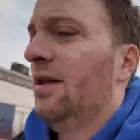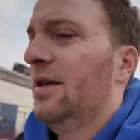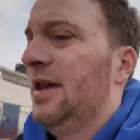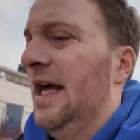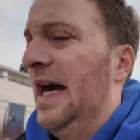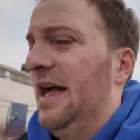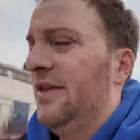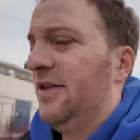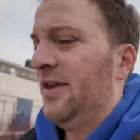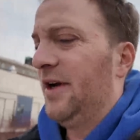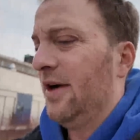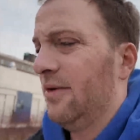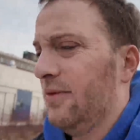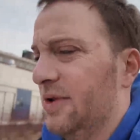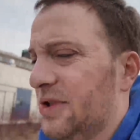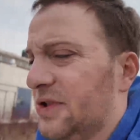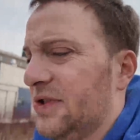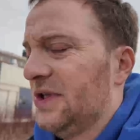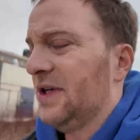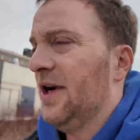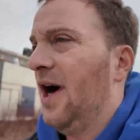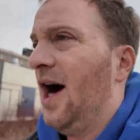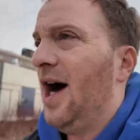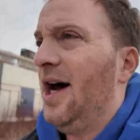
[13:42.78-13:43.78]
that there
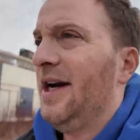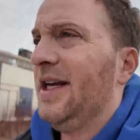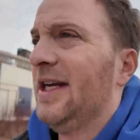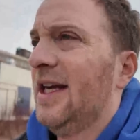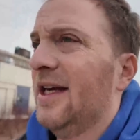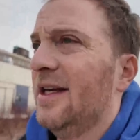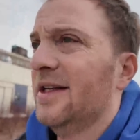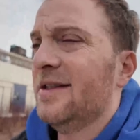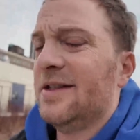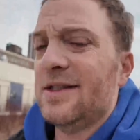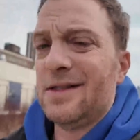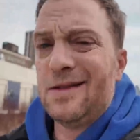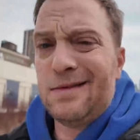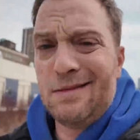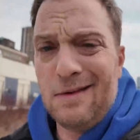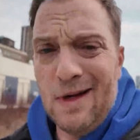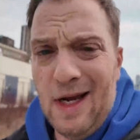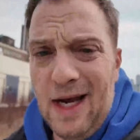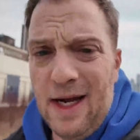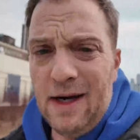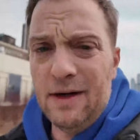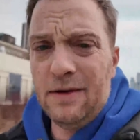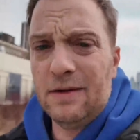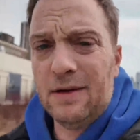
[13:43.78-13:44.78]
was an audience
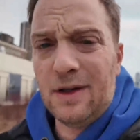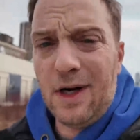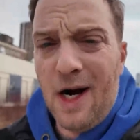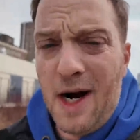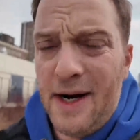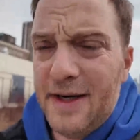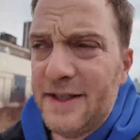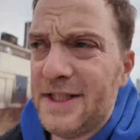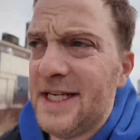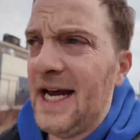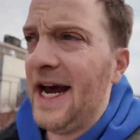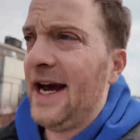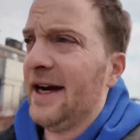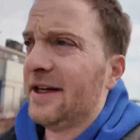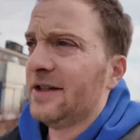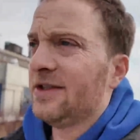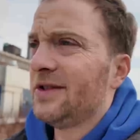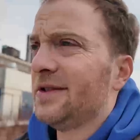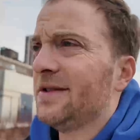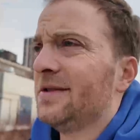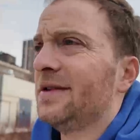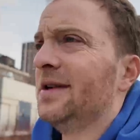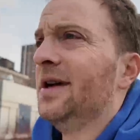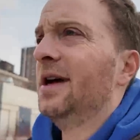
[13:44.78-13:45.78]
and
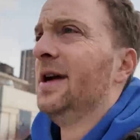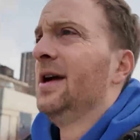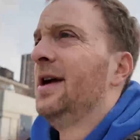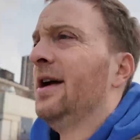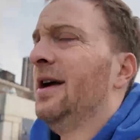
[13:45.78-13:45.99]
context